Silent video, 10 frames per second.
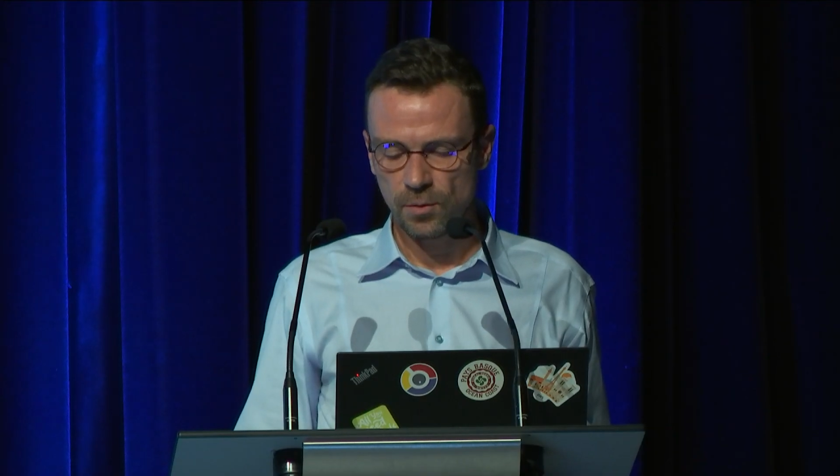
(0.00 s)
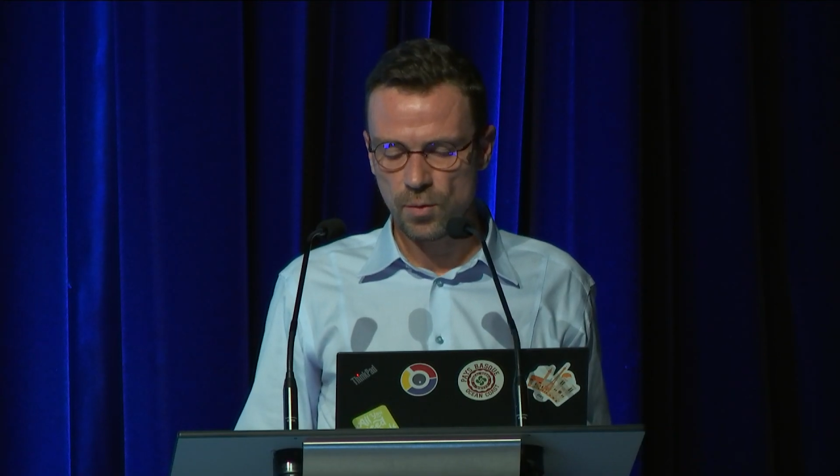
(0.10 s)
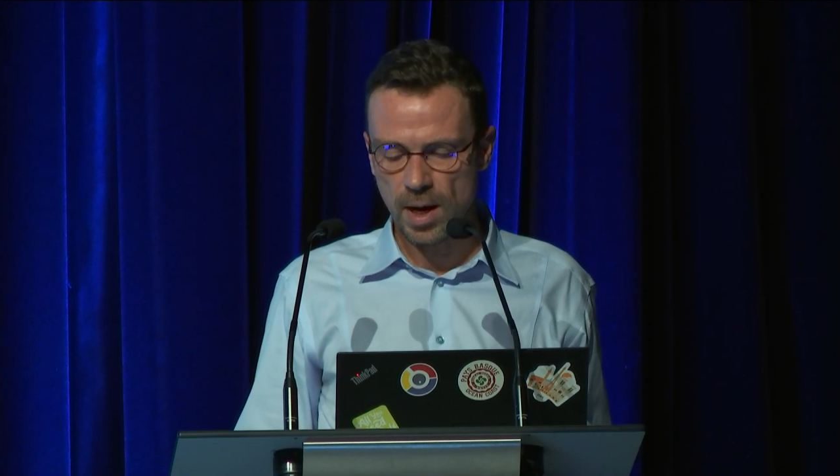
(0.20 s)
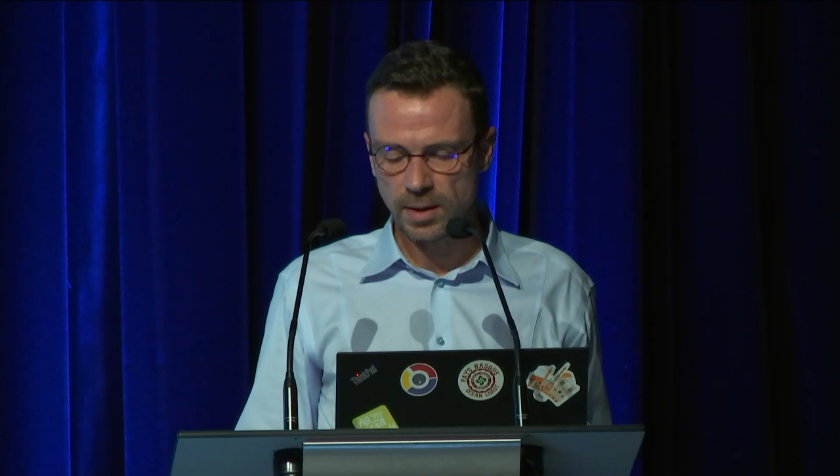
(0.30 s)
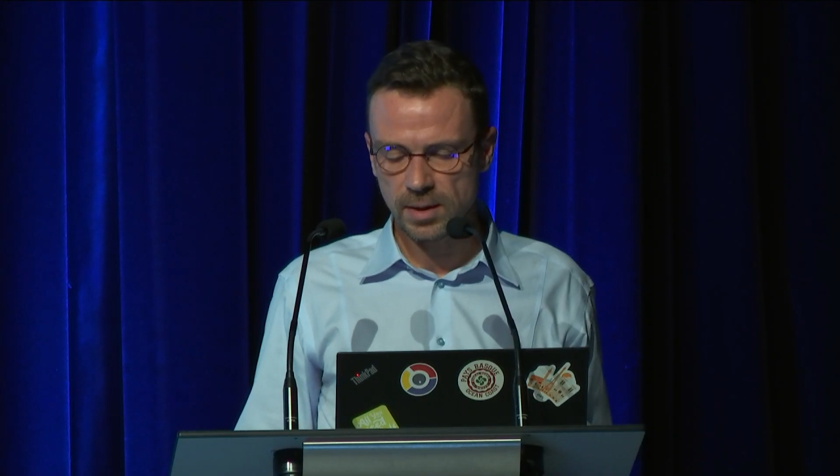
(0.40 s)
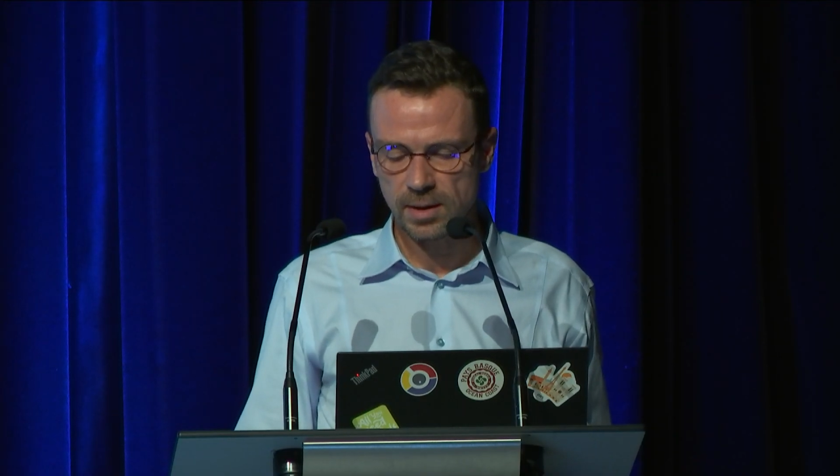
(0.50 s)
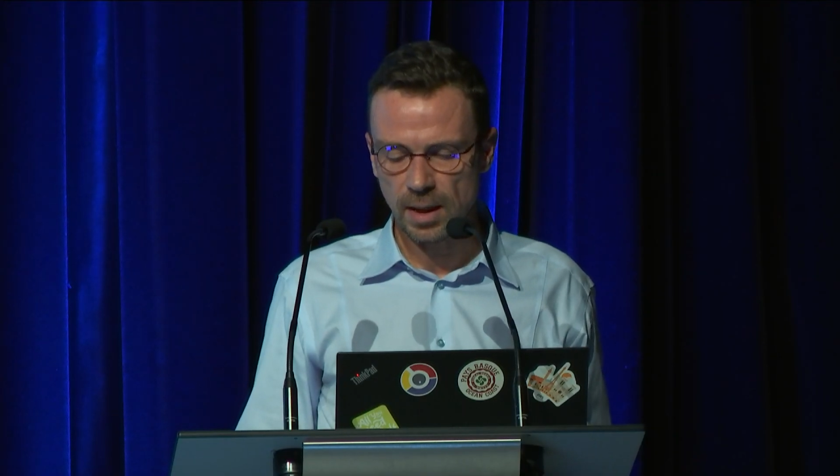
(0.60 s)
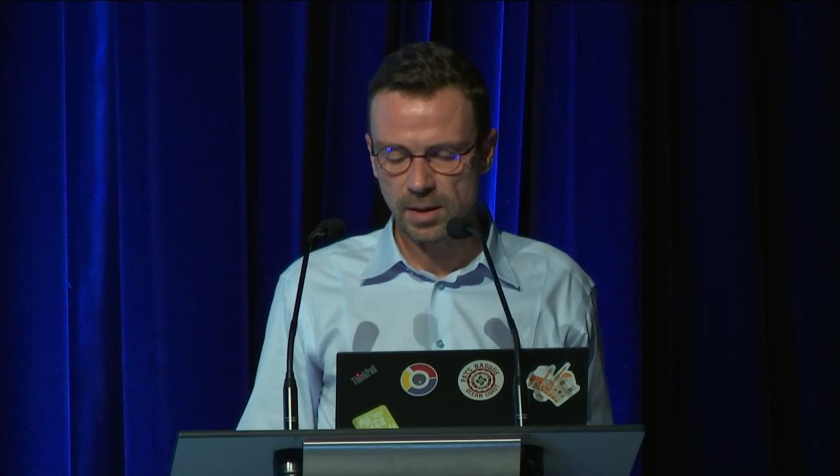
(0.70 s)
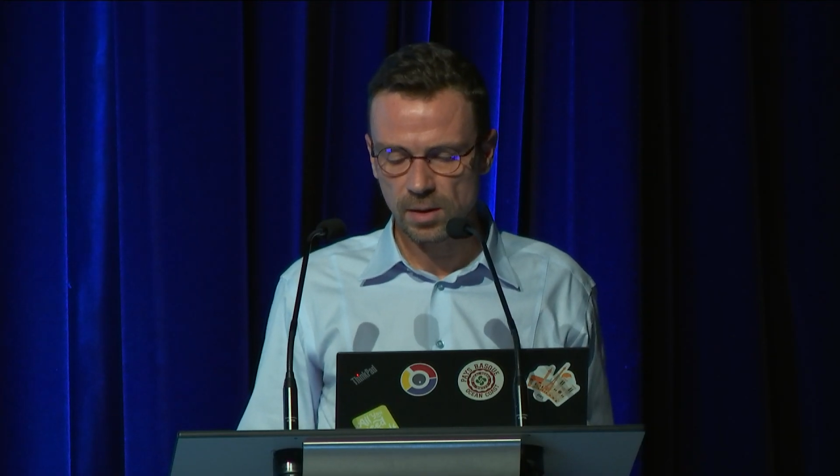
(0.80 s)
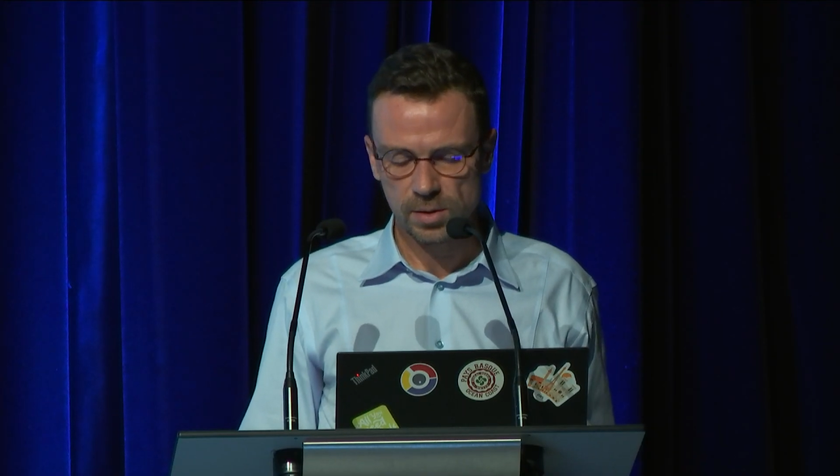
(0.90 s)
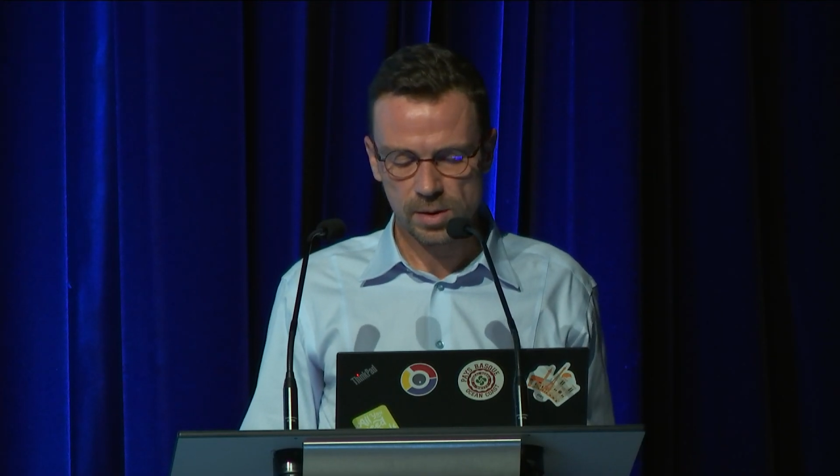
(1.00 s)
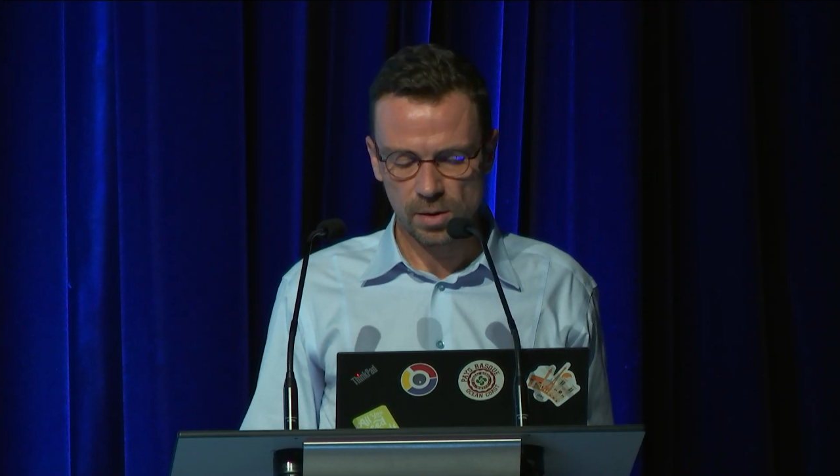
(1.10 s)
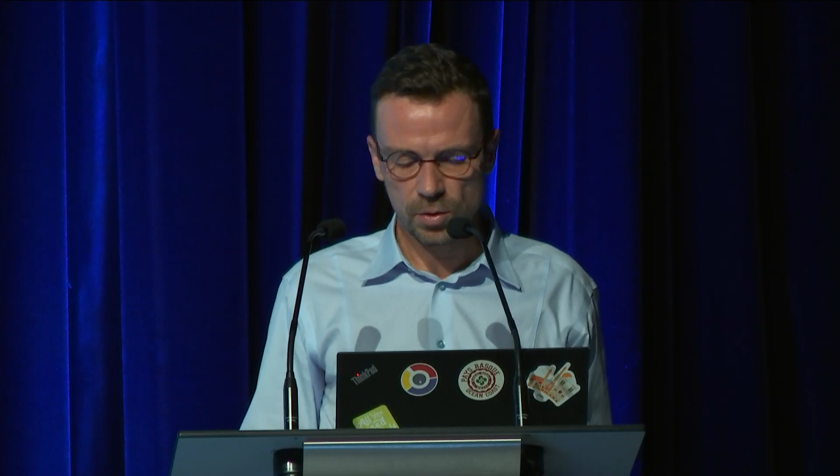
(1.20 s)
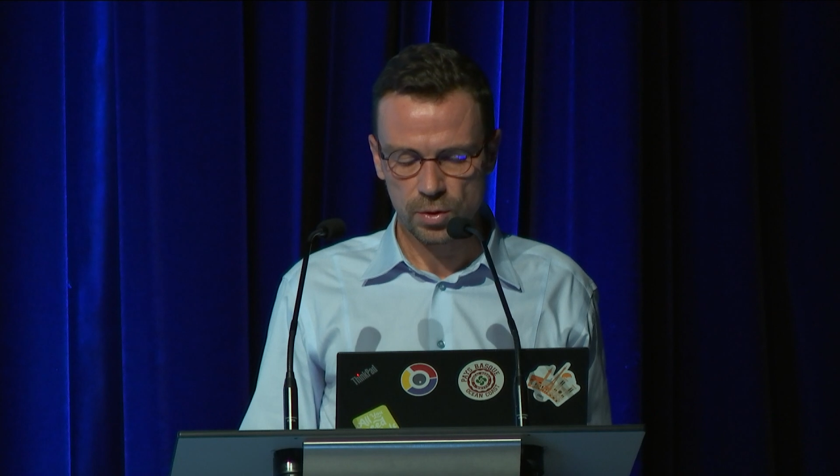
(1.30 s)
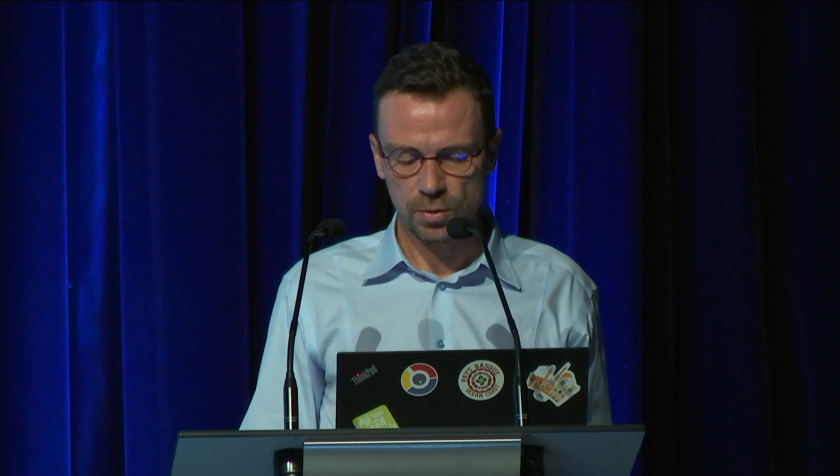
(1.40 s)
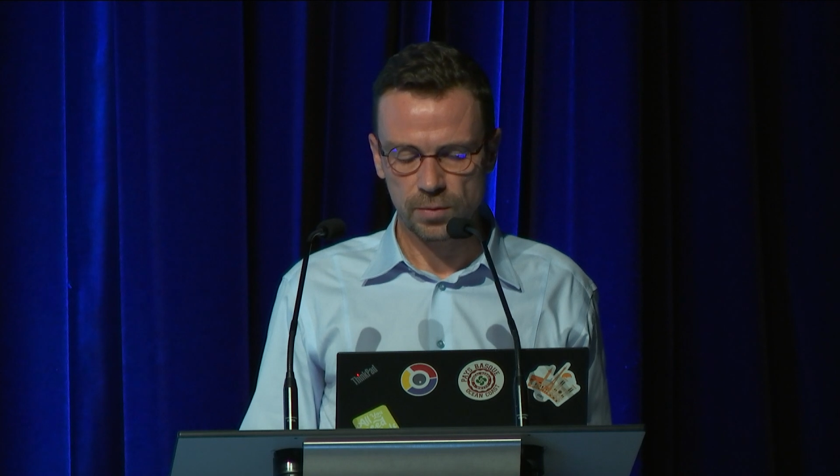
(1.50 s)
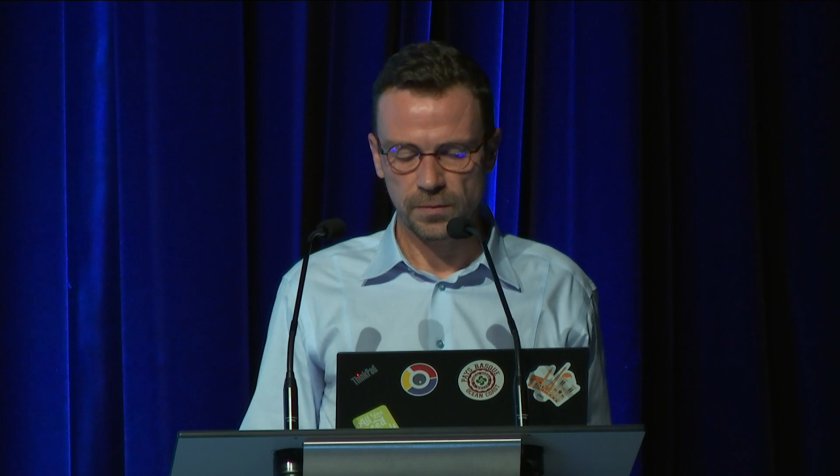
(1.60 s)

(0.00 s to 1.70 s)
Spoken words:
the right technical solution